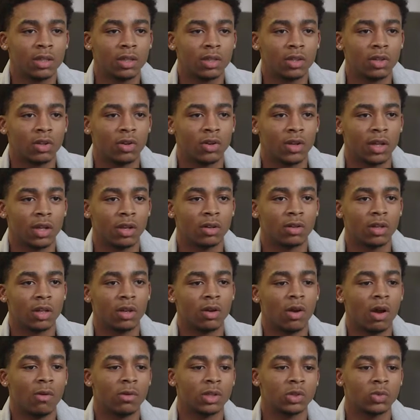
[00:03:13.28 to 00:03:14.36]
you know, they'll
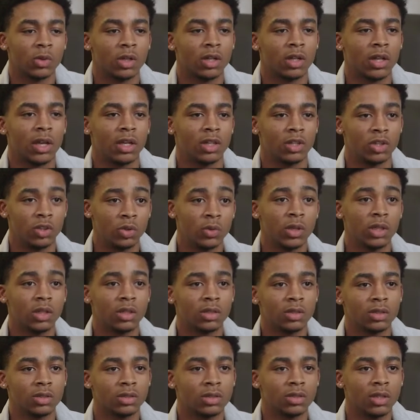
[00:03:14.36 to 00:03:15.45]
always want to like do it,
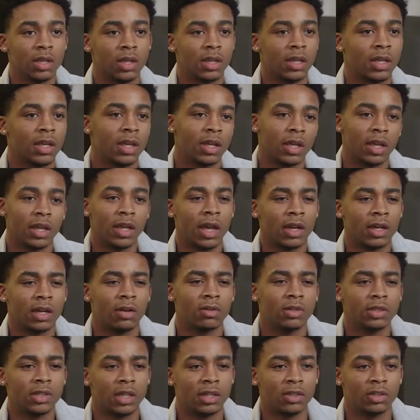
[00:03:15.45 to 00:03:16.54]
and it can get kind of
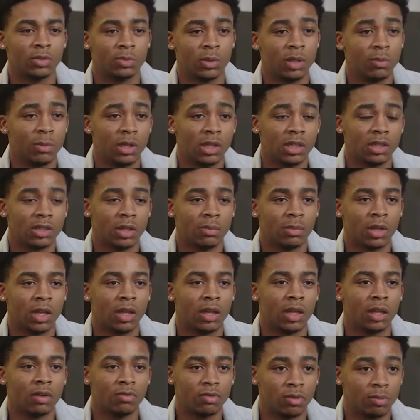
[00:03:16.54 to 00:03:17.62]
irritating to me because I'm not
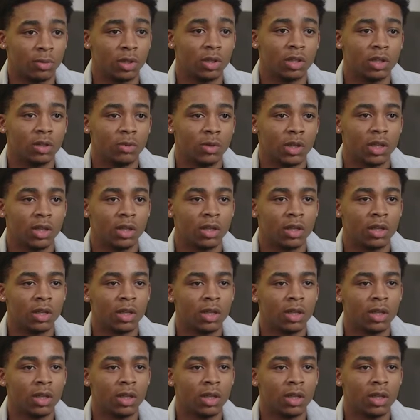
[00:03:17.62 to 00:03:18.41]
like familiar with it.